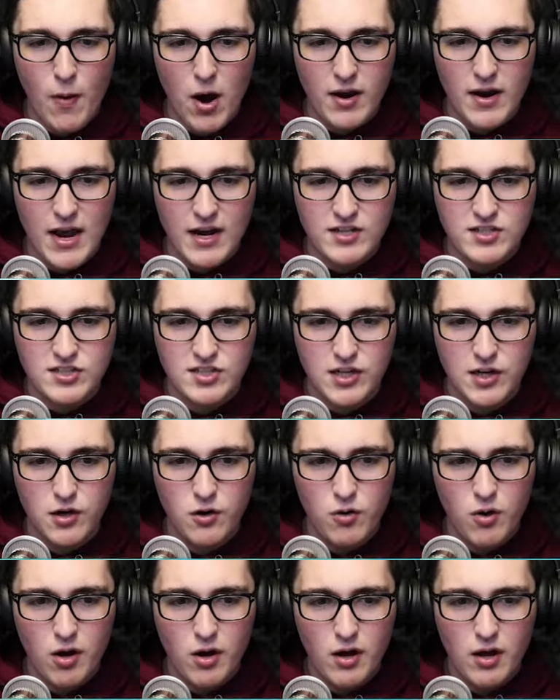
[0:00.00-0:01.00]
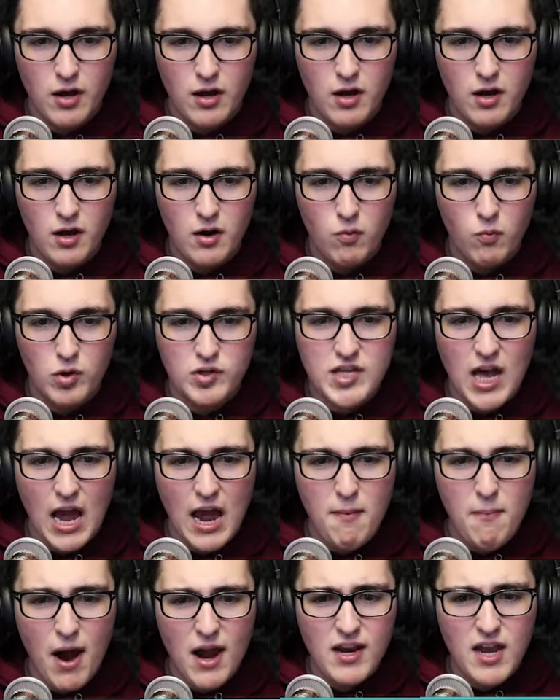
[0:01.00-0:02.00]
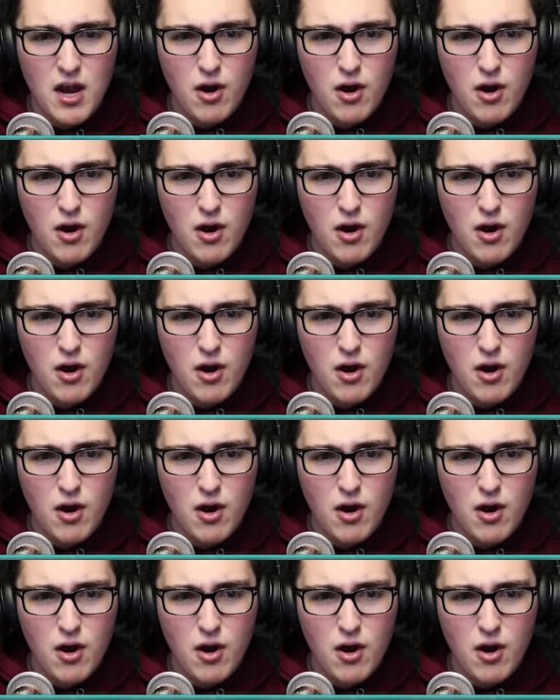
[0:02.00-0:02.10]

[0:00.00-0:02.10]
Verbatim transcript: pot next to you. Was that? Am I near